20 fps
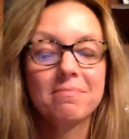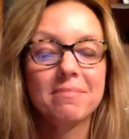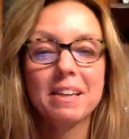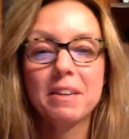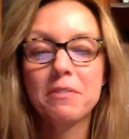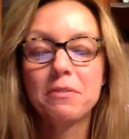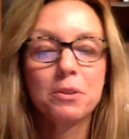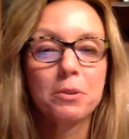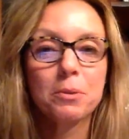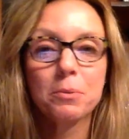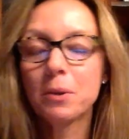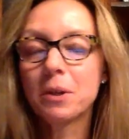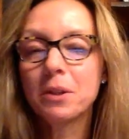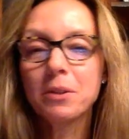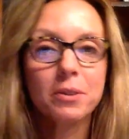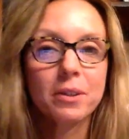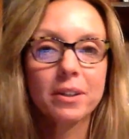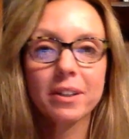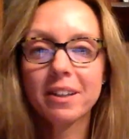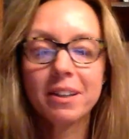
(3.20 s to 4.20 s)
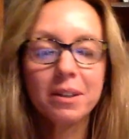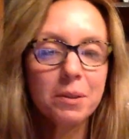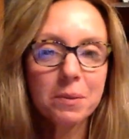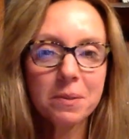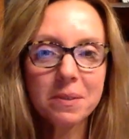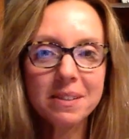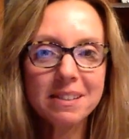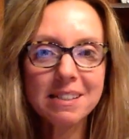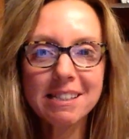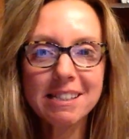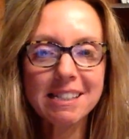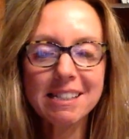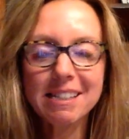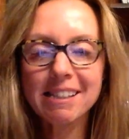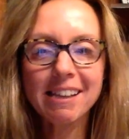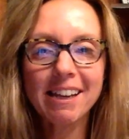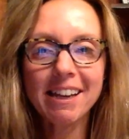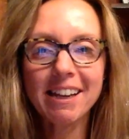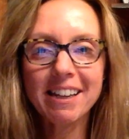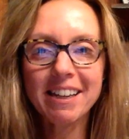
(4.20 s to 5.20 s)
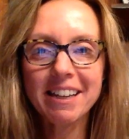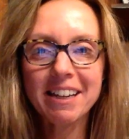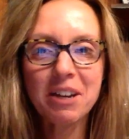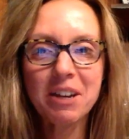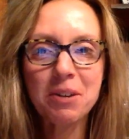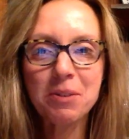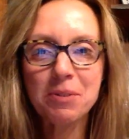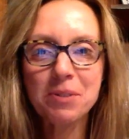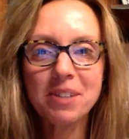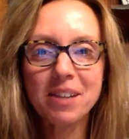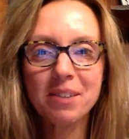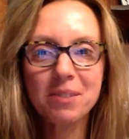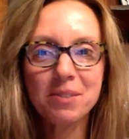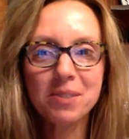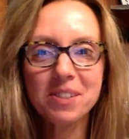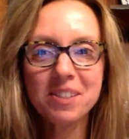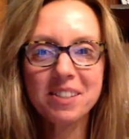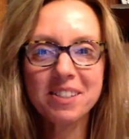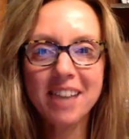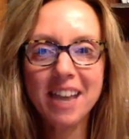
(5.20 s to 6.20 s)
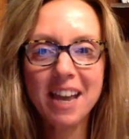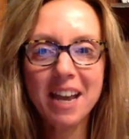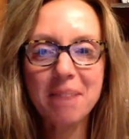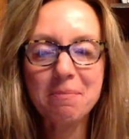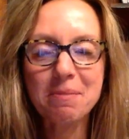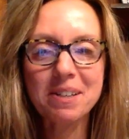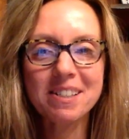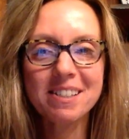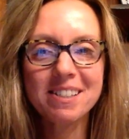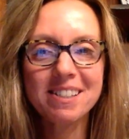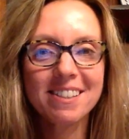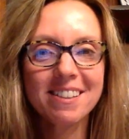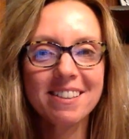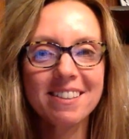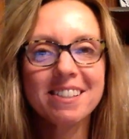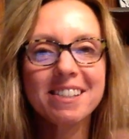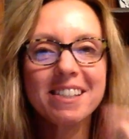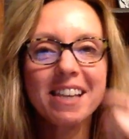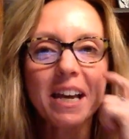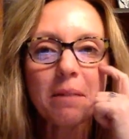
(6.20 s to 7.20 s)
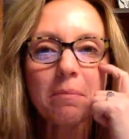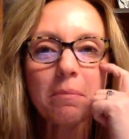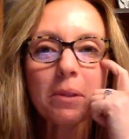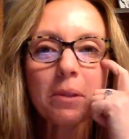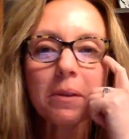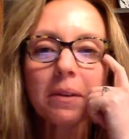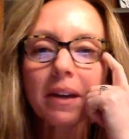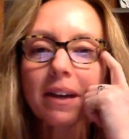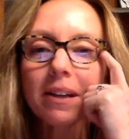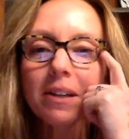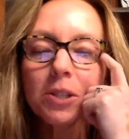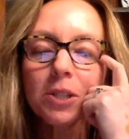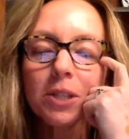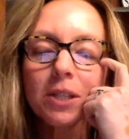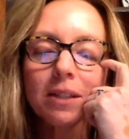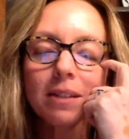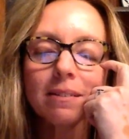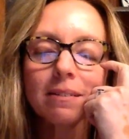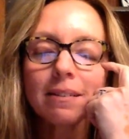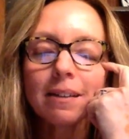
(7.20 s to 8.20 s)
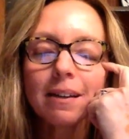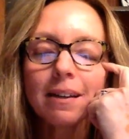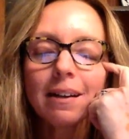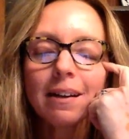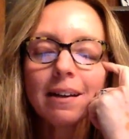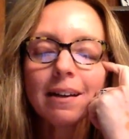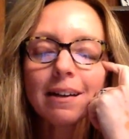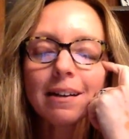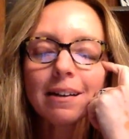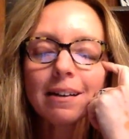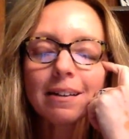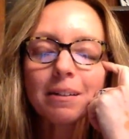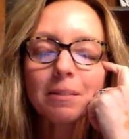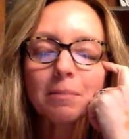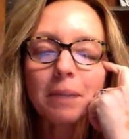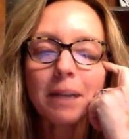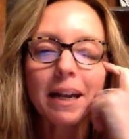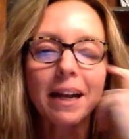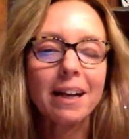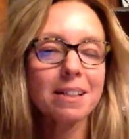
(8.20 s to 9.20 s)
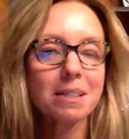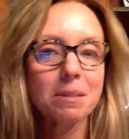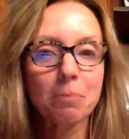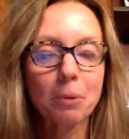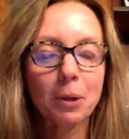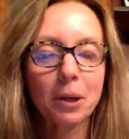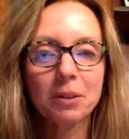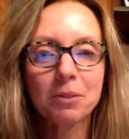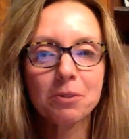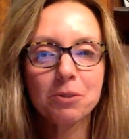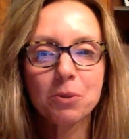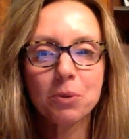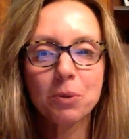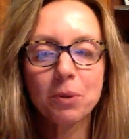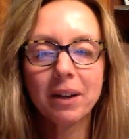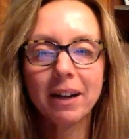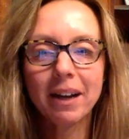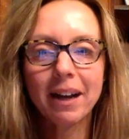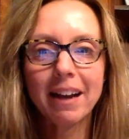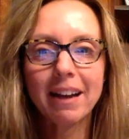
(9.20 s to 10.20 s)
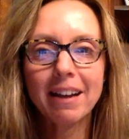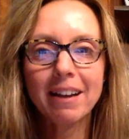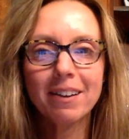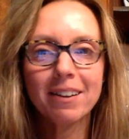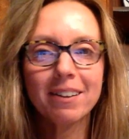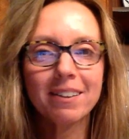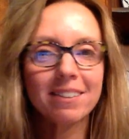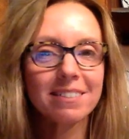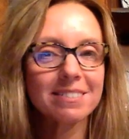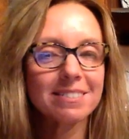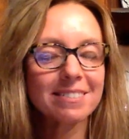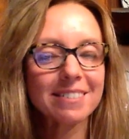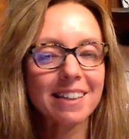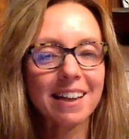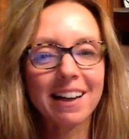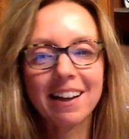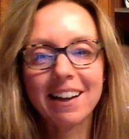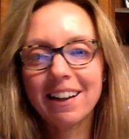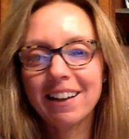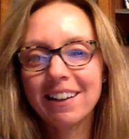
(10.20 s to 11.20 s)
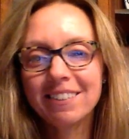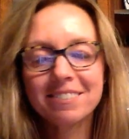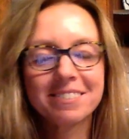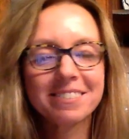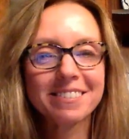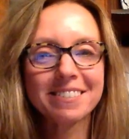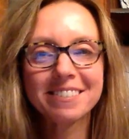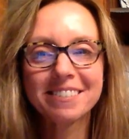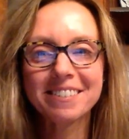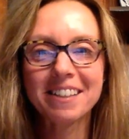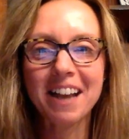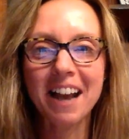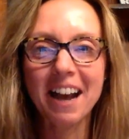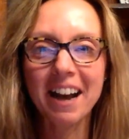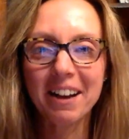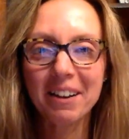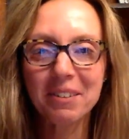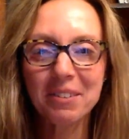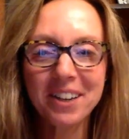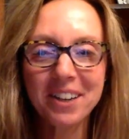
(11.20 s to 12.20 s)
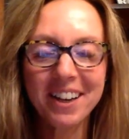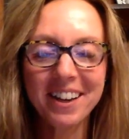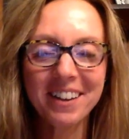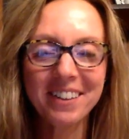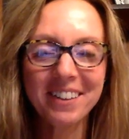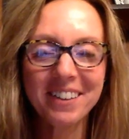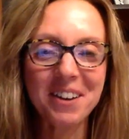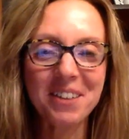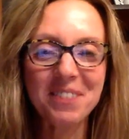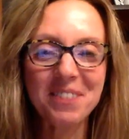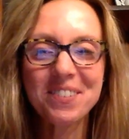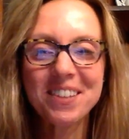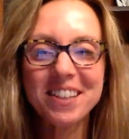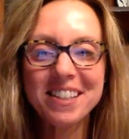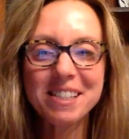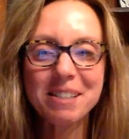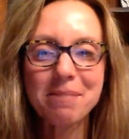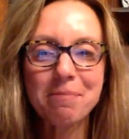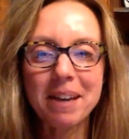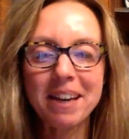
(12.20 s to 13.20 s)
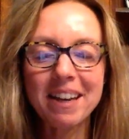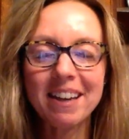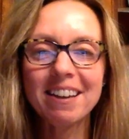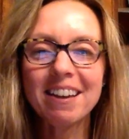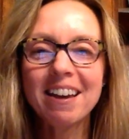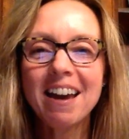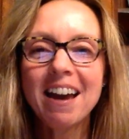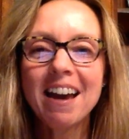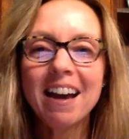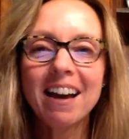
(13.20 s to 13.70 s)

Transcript: if you're wondering who is this lady who sounds the same and is in the same location, but has brown short hair, I don't know. No, it's me.